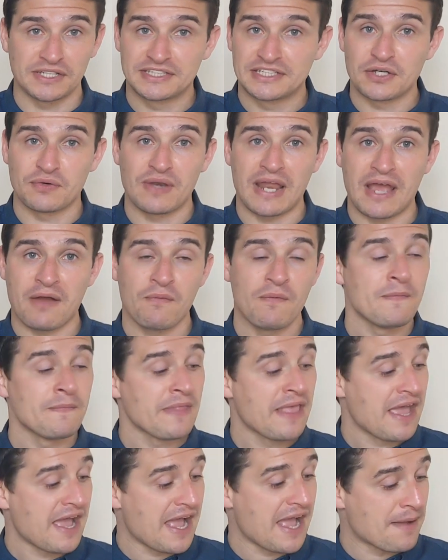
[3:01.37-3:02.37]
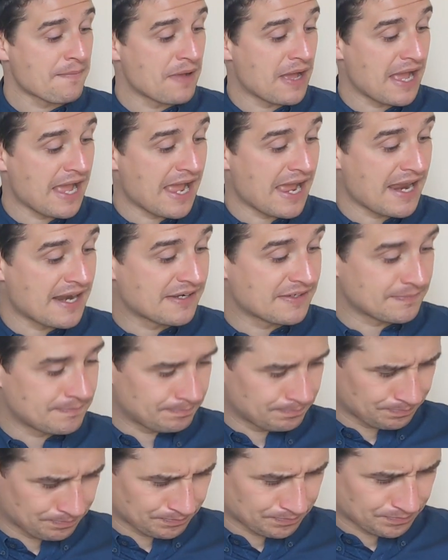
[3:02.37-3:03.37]
one until now, and
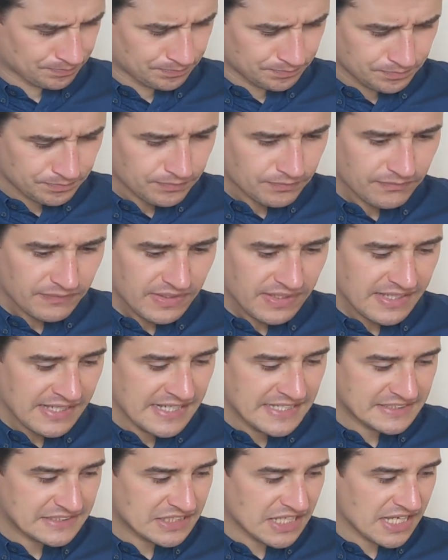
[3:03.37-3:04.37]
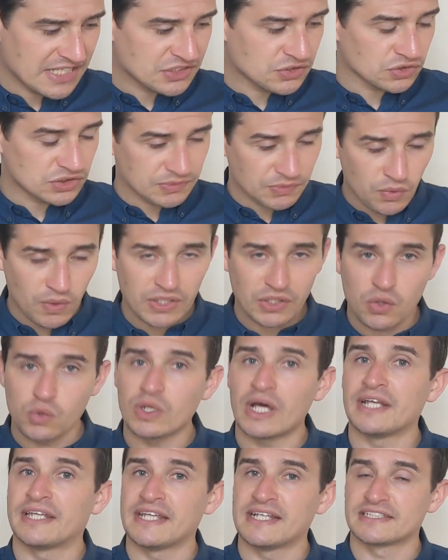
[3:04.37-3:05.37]
it's got some quite
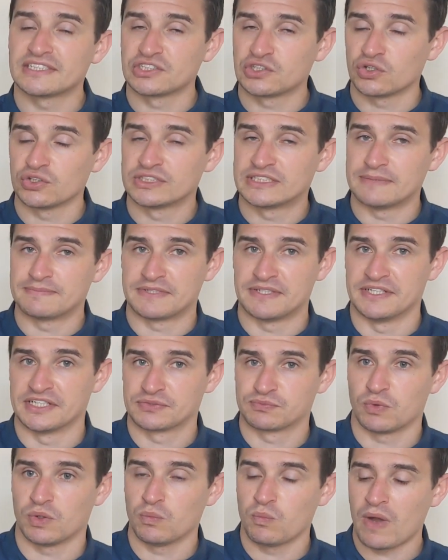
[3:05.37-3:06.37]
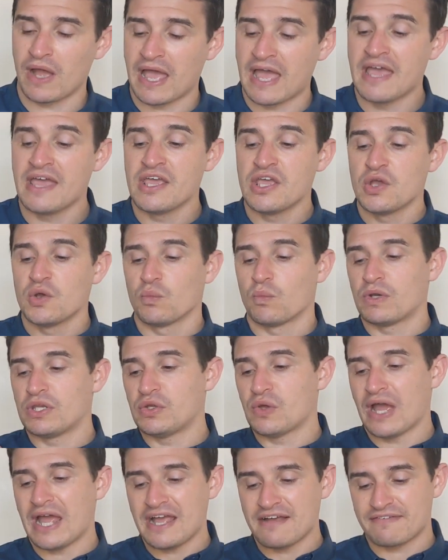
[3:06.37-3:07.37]
cool ideas and concepts in this one, where when
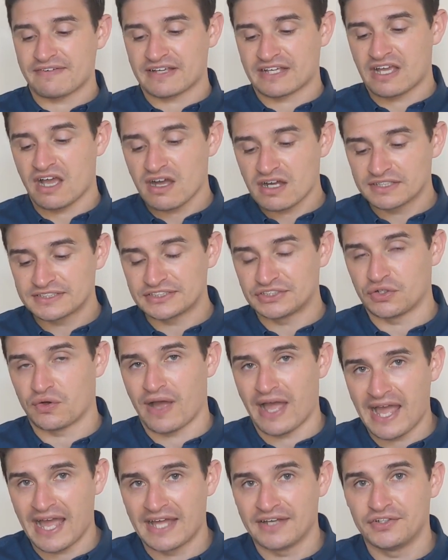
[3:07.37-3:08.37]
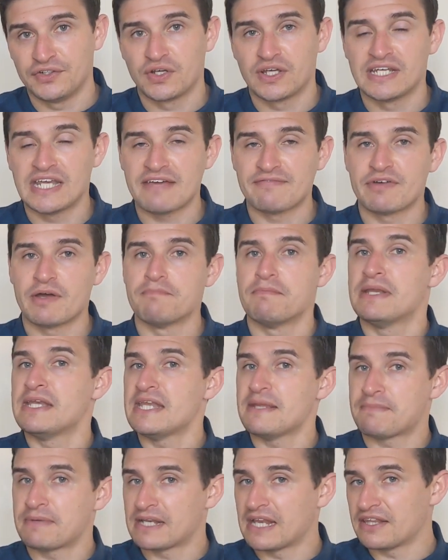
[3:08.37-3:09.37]
you have cards in your hand, you can never
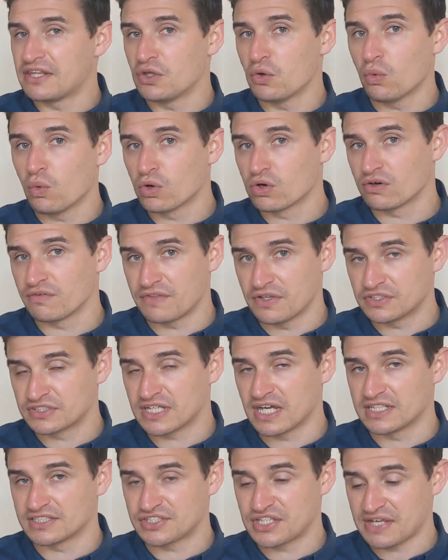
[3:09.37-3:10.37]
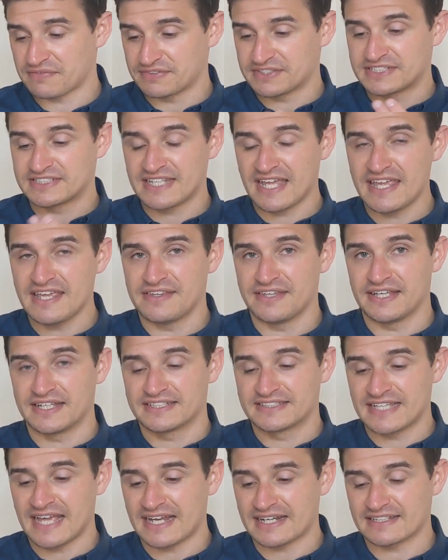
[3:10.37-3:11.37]
manipulate the order of those cards. They have to stay in the
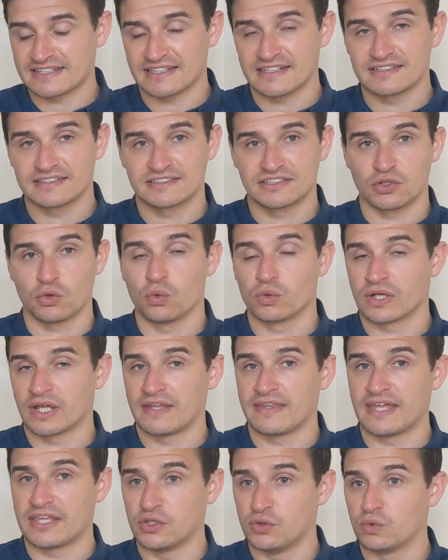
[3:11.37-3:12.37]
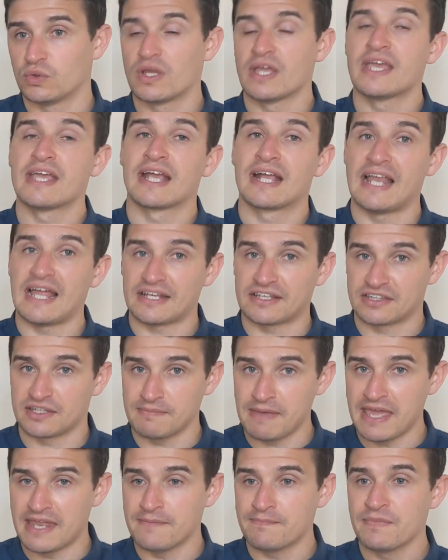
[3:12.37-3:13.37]
exact order that you collected
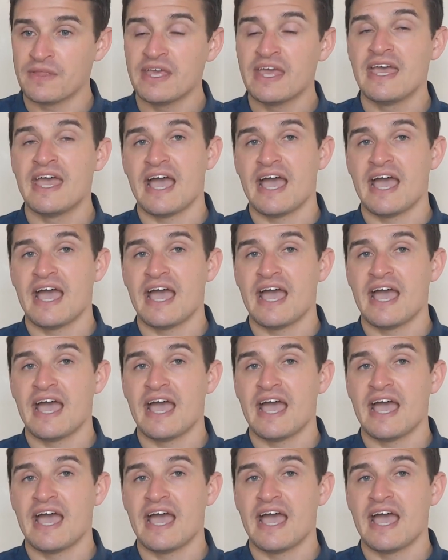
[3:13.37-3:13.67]
them in,